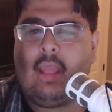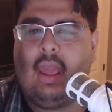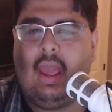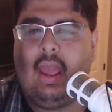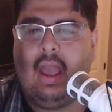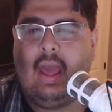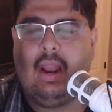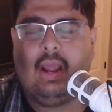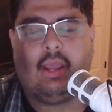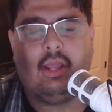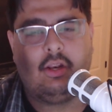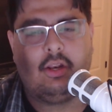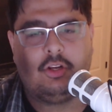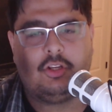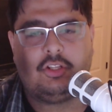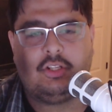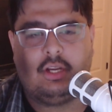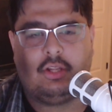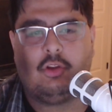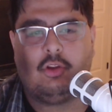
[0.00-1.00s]
And I can
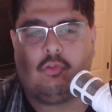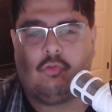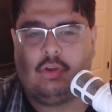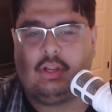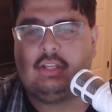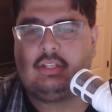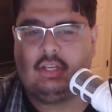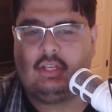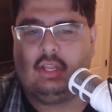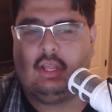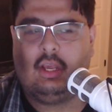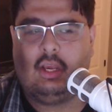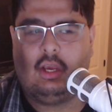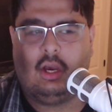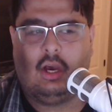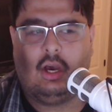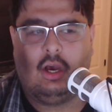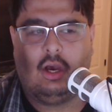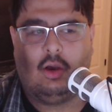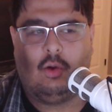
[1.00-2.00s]
understand the reasoning
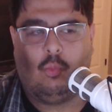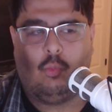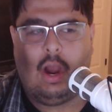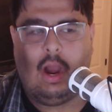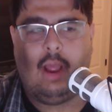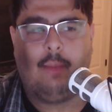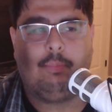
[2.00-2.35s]
why